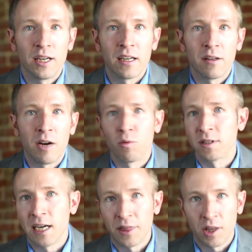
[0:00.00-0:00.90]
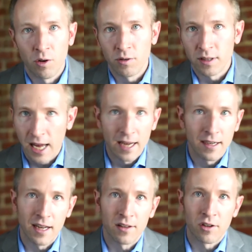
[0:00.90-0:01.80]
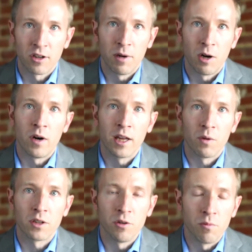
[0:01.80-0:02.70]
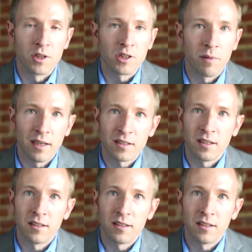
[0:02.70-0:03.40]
everyone's got their own canned answer about why they want to do emergency medicine.